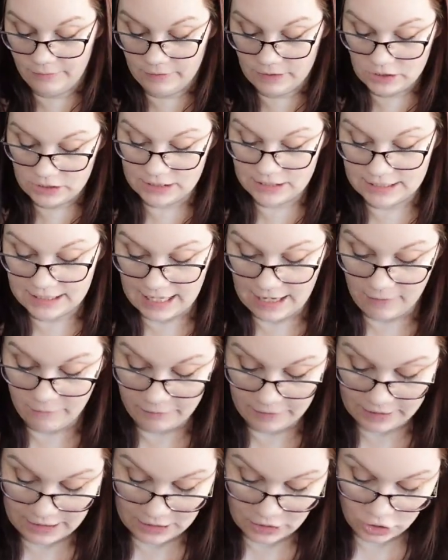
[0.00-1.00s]
wish this came
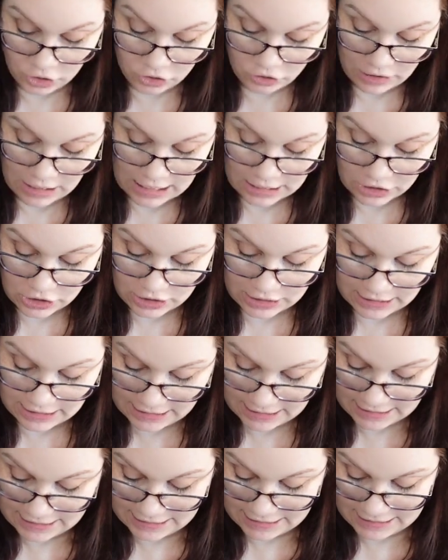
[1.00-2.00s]
with
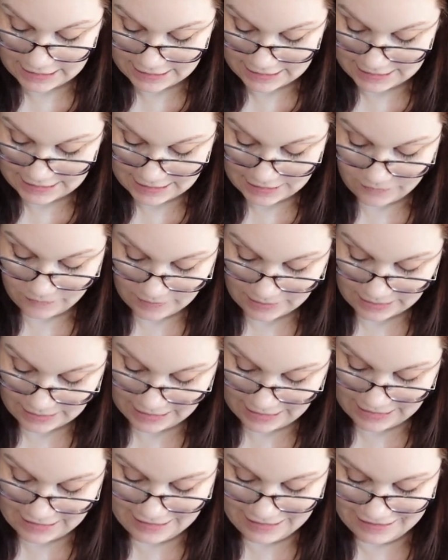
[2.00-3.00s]
instructions. This
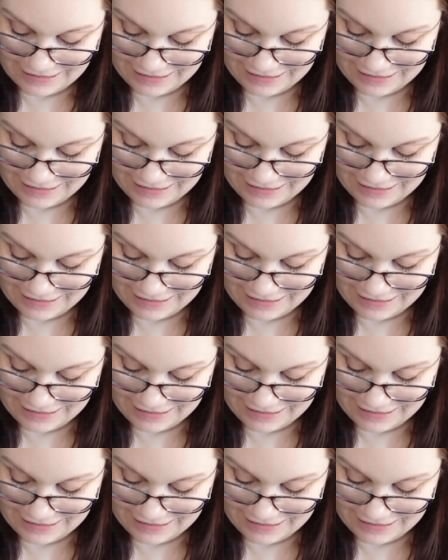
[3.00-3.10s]
really